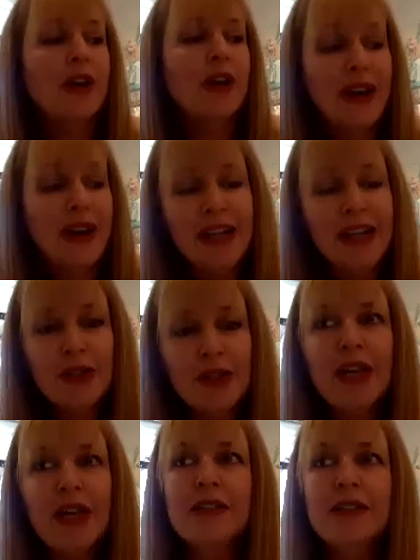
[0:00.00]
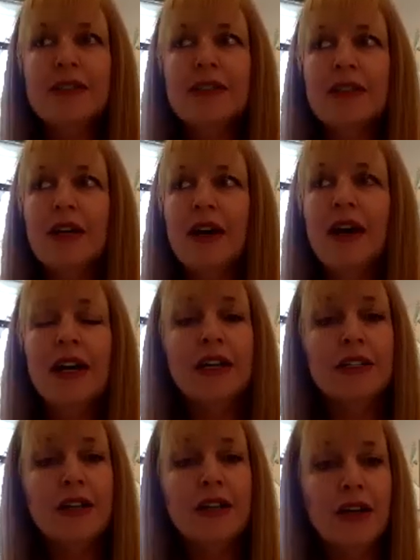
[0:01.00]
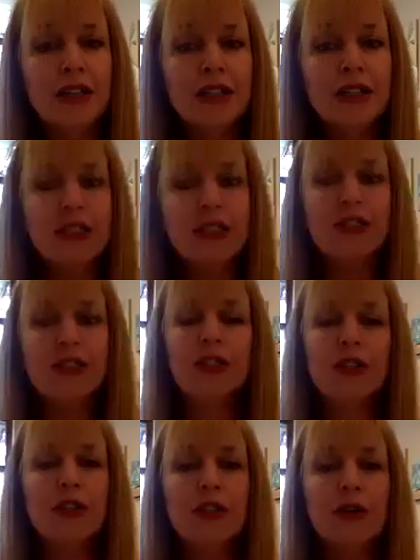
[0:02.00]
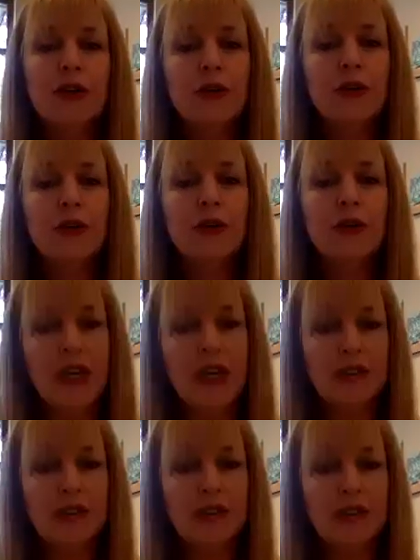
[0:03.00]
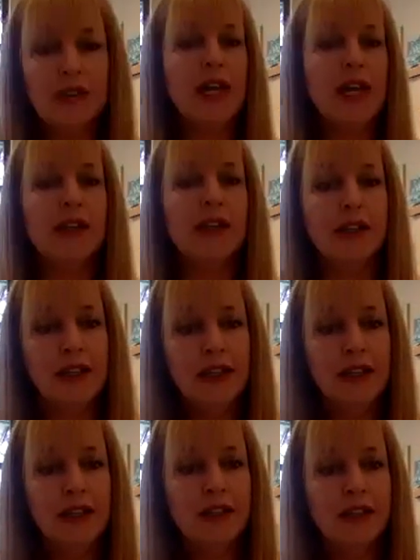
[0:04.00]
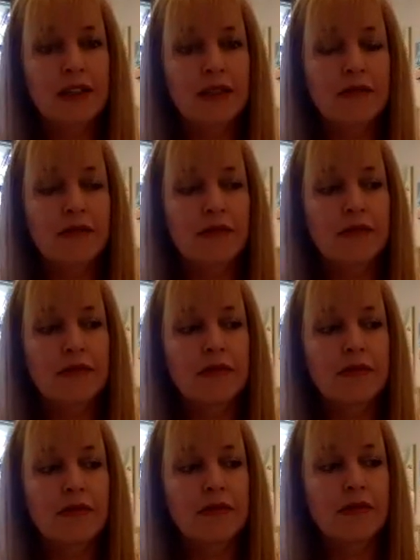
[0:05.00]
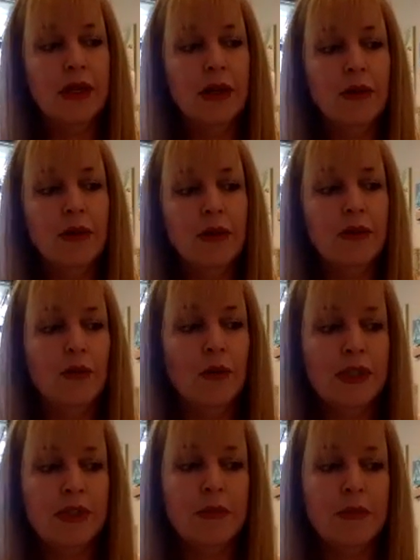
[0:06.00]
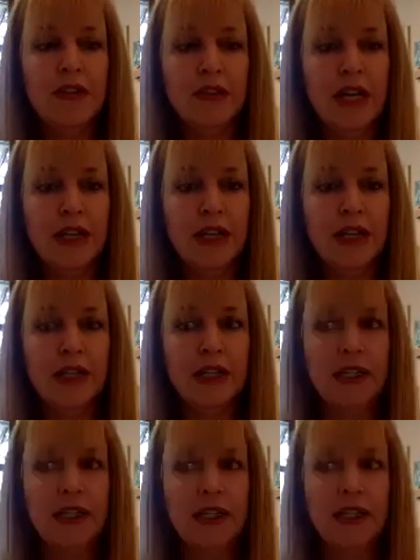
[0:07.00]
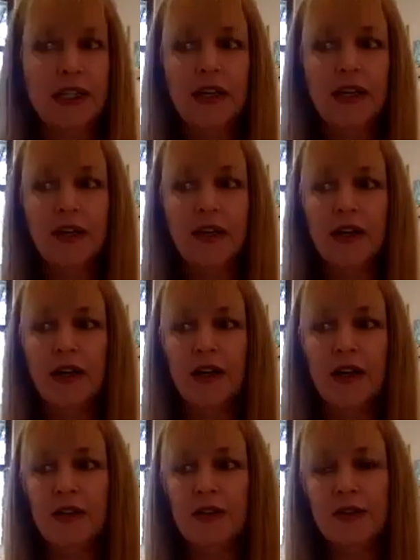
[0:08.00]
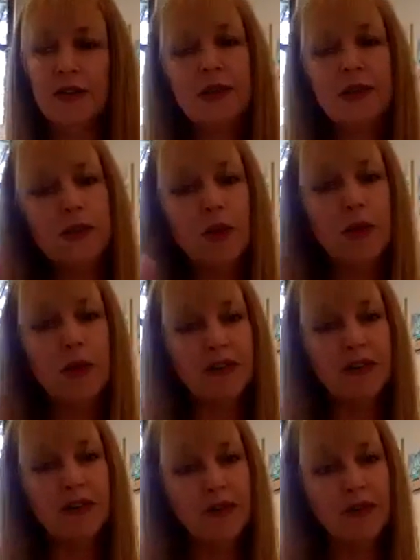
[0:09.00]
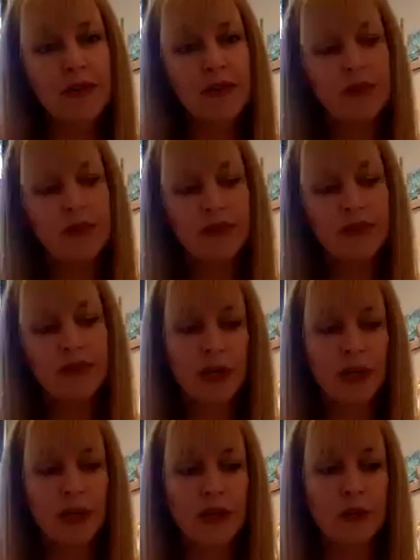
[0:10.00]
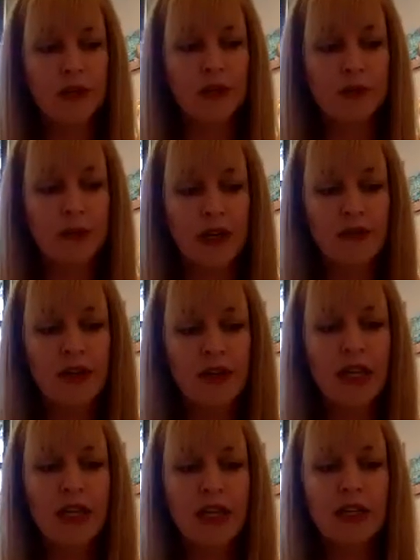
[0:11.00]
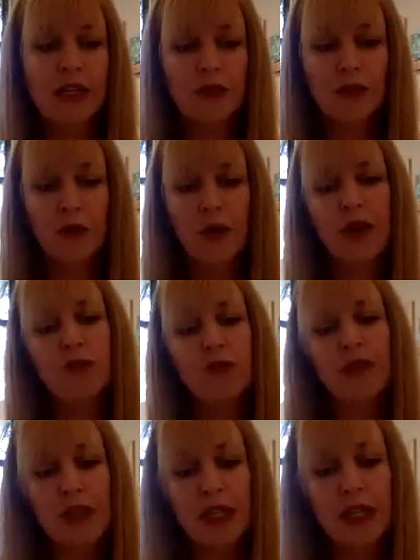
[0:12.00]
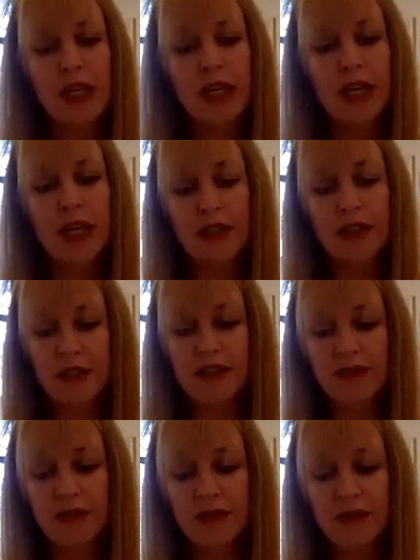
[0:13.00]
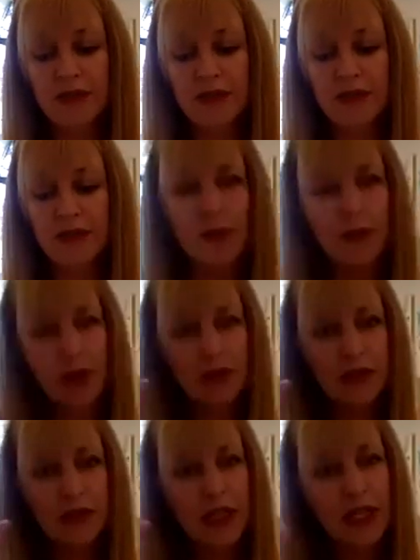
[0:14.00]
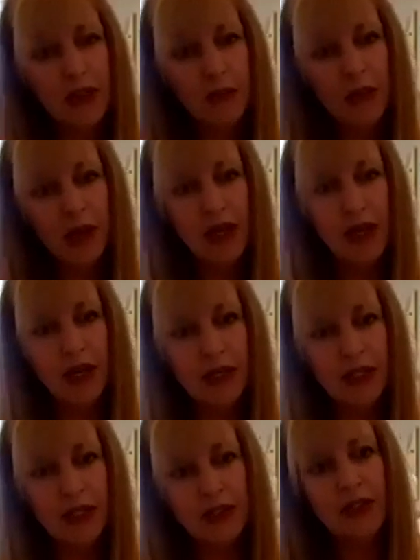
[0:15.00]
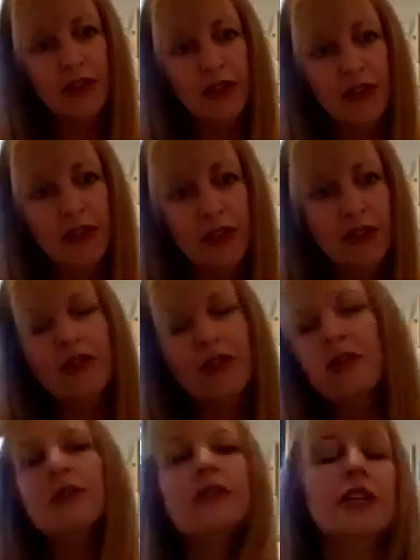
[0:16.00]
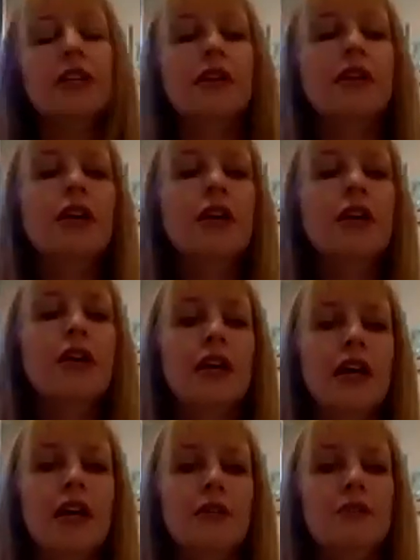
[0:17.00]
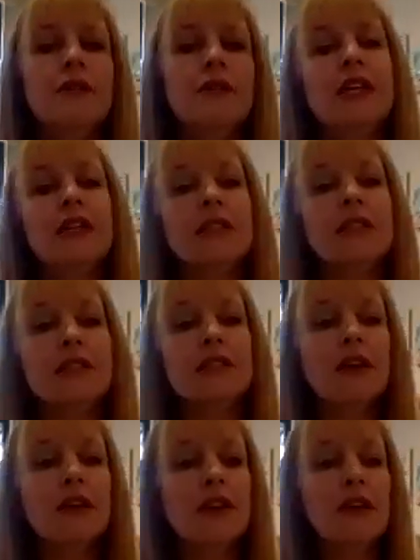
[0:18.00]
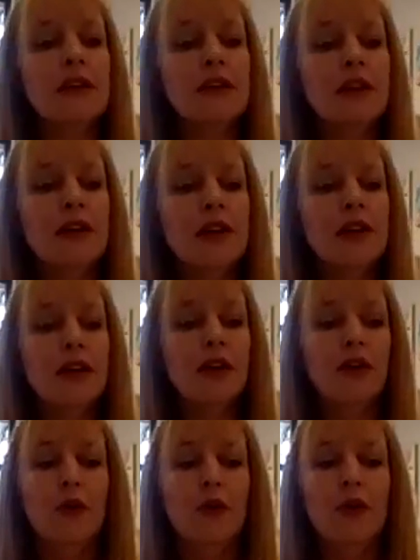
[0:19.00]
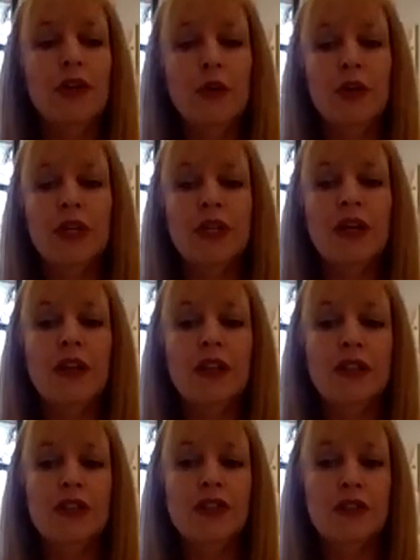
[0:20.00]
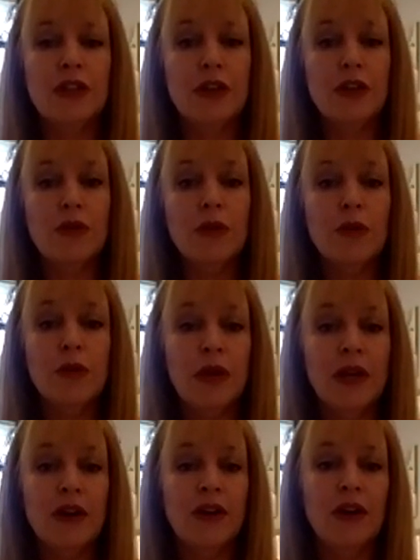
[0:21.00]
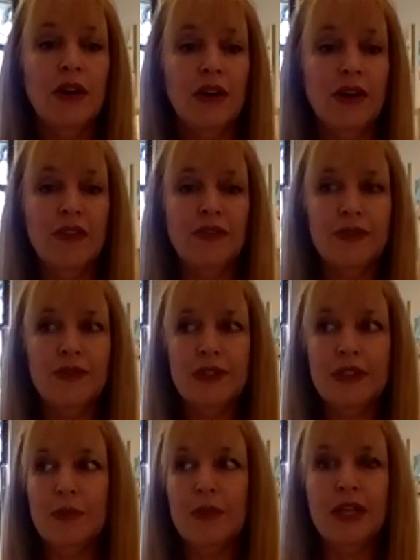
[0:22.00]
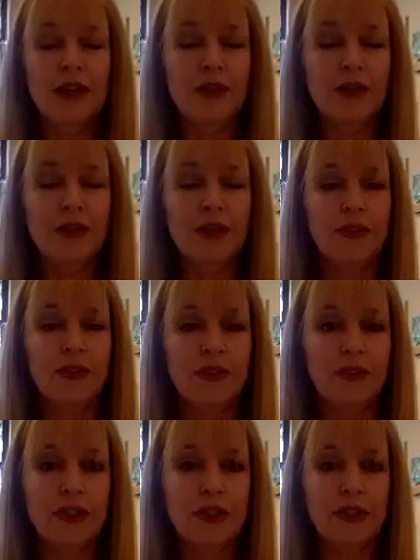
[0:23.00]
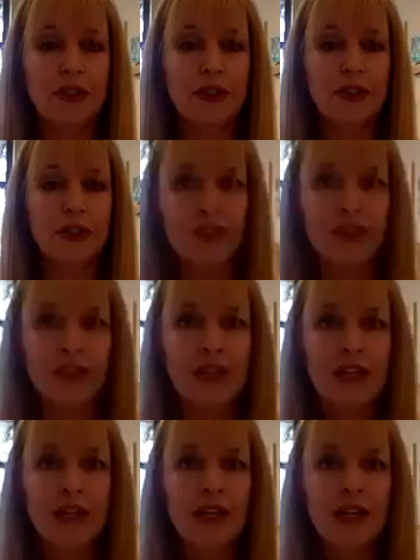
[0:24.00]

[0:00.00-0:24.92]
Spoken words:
I do is I acknowledge, oh, that's their reality, and what's my reality? And I'll sometimes go back and forth. What's their reality? What's my reality? So I really get the difference. So I'm not sticking my head into their universe and getting stuck there. When you acknowledge that you're aware of somebody else's contraction,